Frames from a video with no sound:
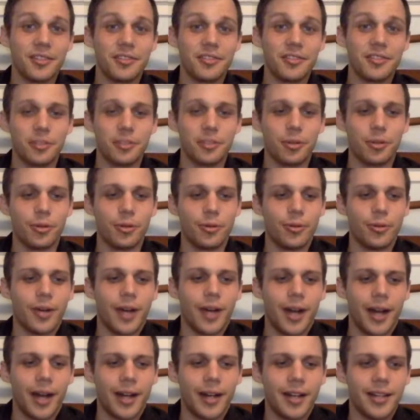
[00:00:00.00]

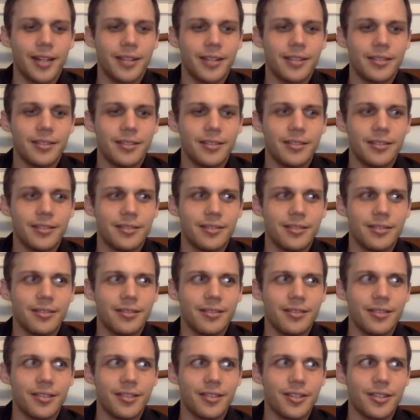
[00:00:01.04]
so i
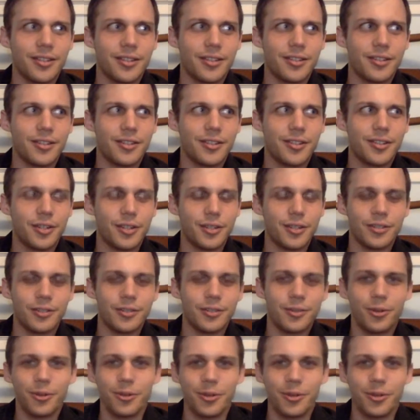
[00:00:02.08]
couldn't